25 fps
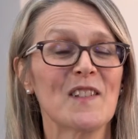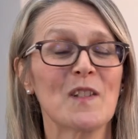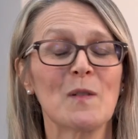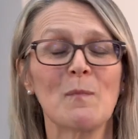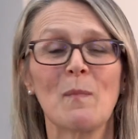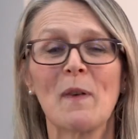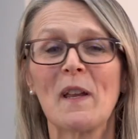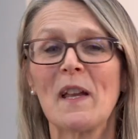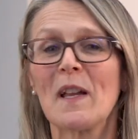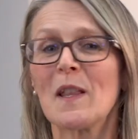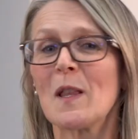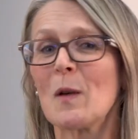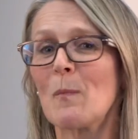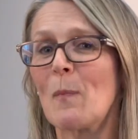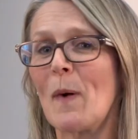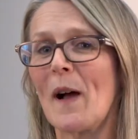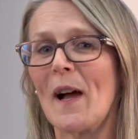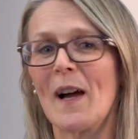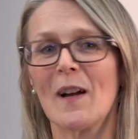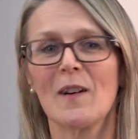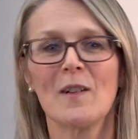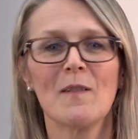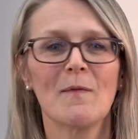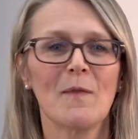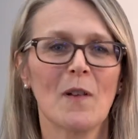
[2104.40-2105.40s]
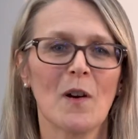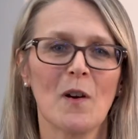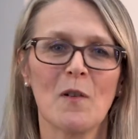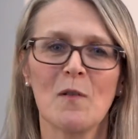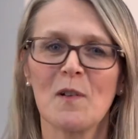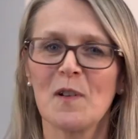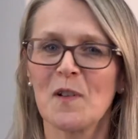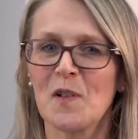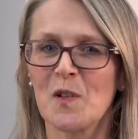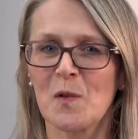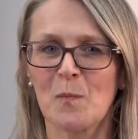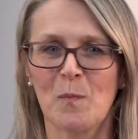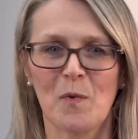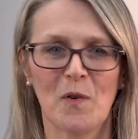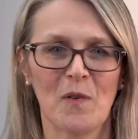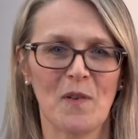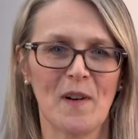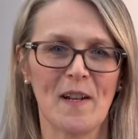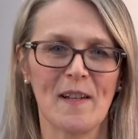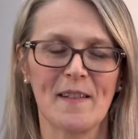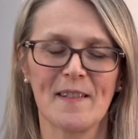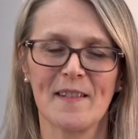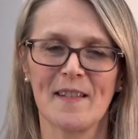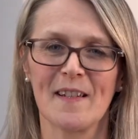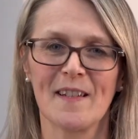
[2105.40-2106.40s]
to be in the power of the Holy
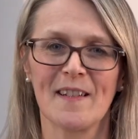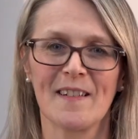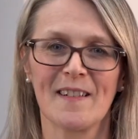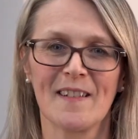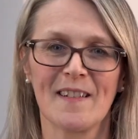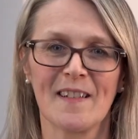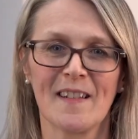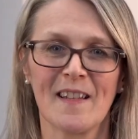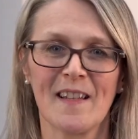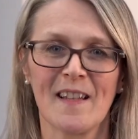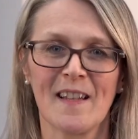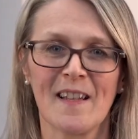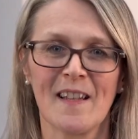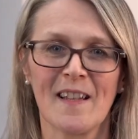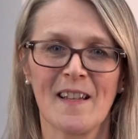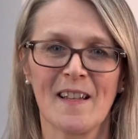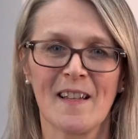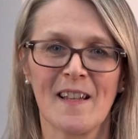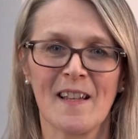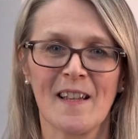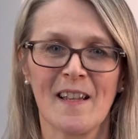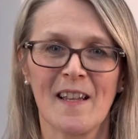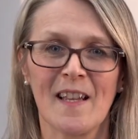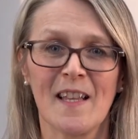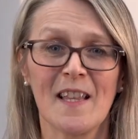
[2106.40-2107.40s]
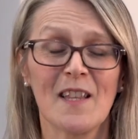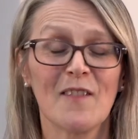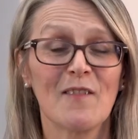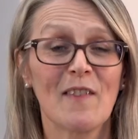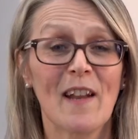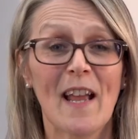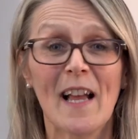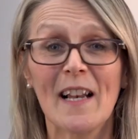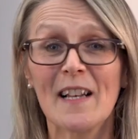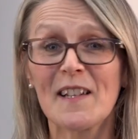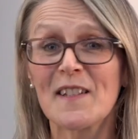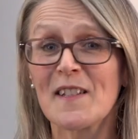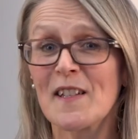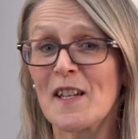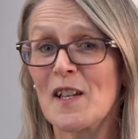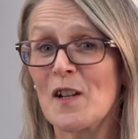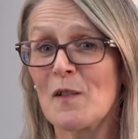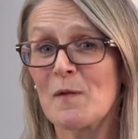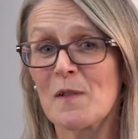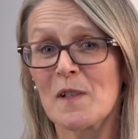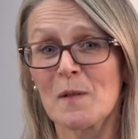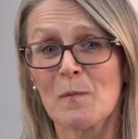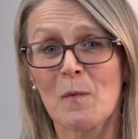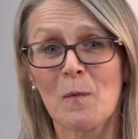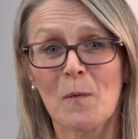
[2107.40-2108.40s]
Spirit, in the reality
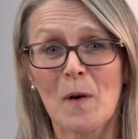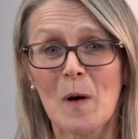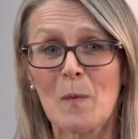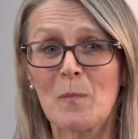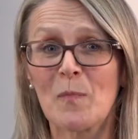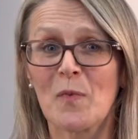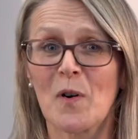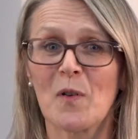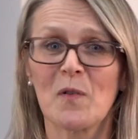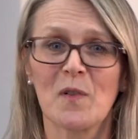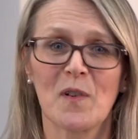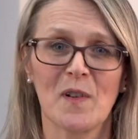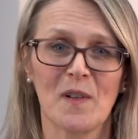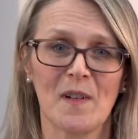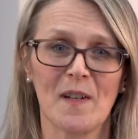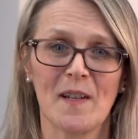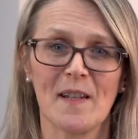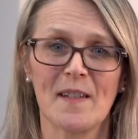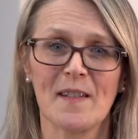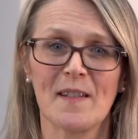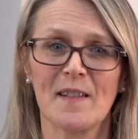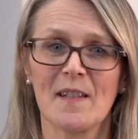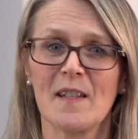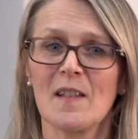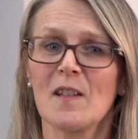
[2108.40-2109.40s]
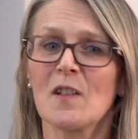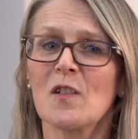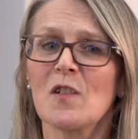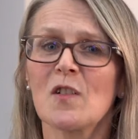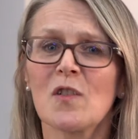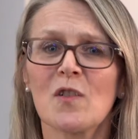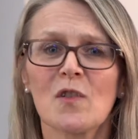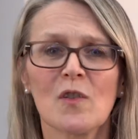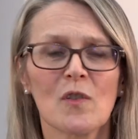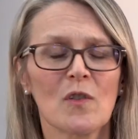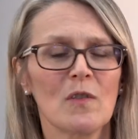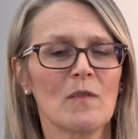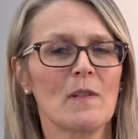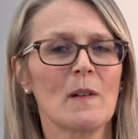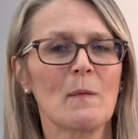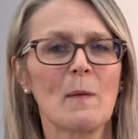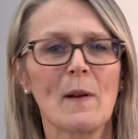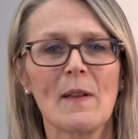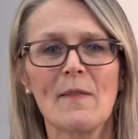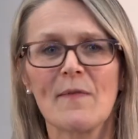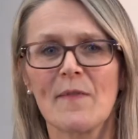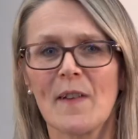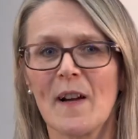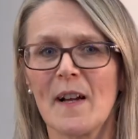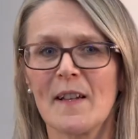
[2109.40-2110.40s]
of some of our brokenness, in the story
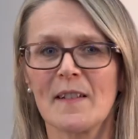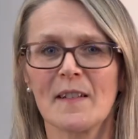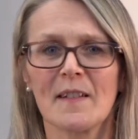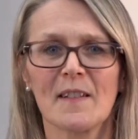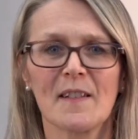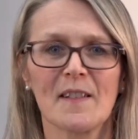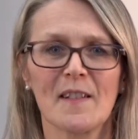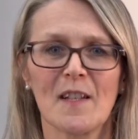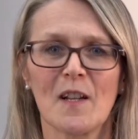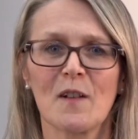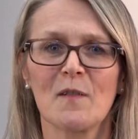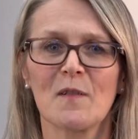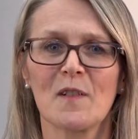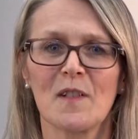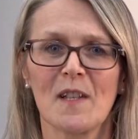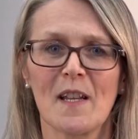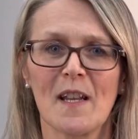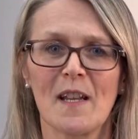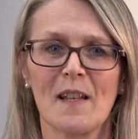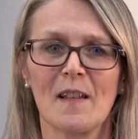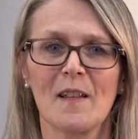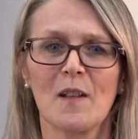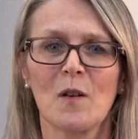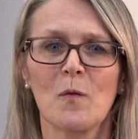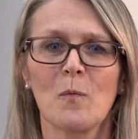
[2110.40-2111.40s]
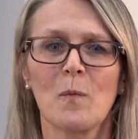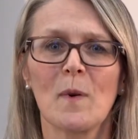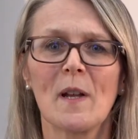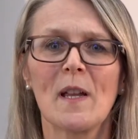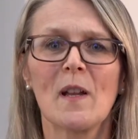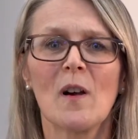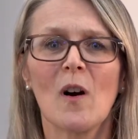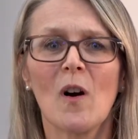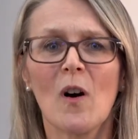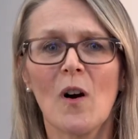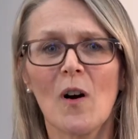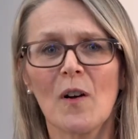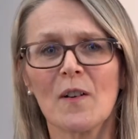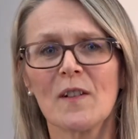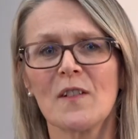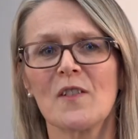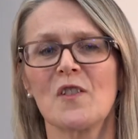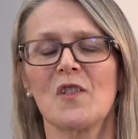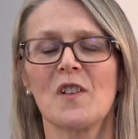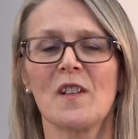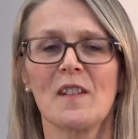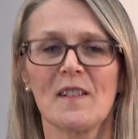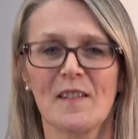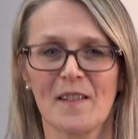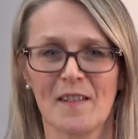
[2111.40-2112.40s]
we find ourselves in, that we honour
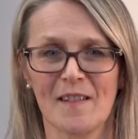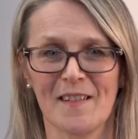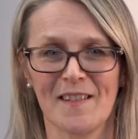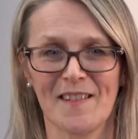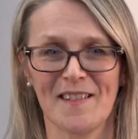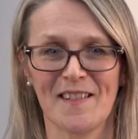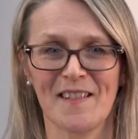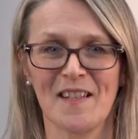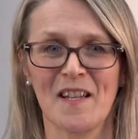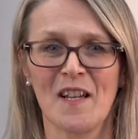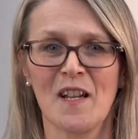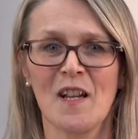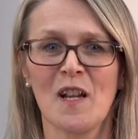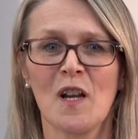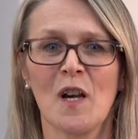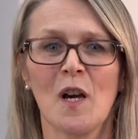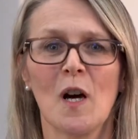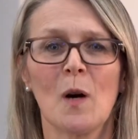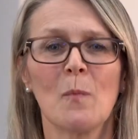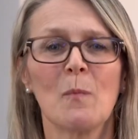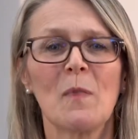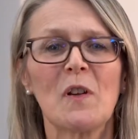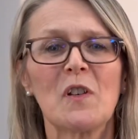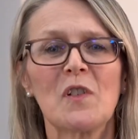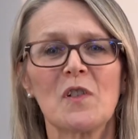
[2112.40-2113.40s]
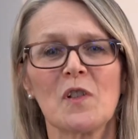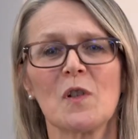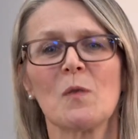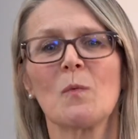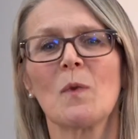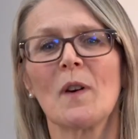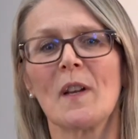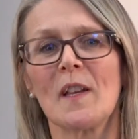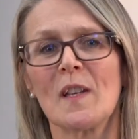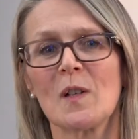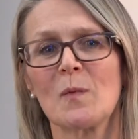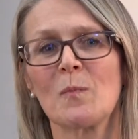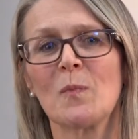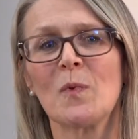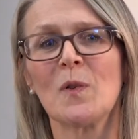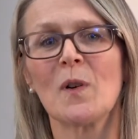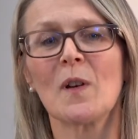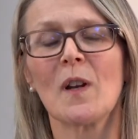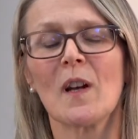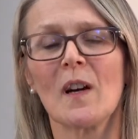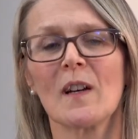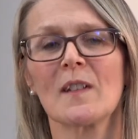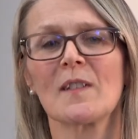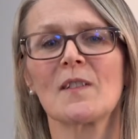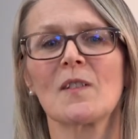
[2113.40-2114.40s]
Jesus and we do what he's put
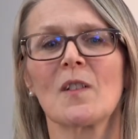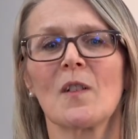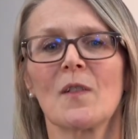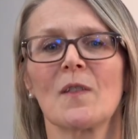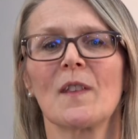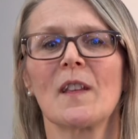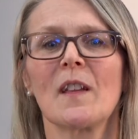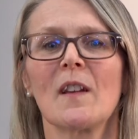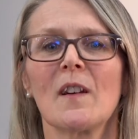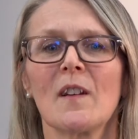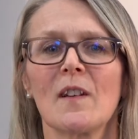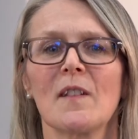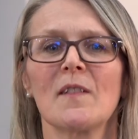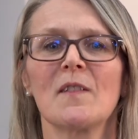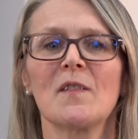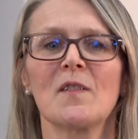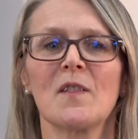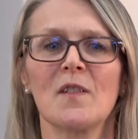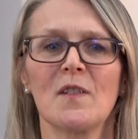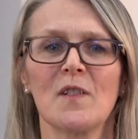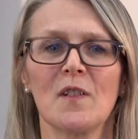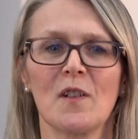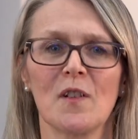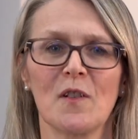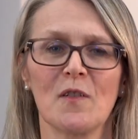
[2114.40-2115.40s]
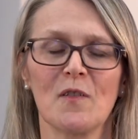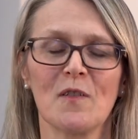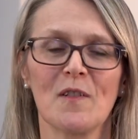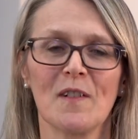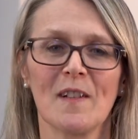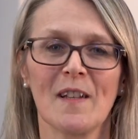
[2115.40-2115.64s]
us on the earth to do.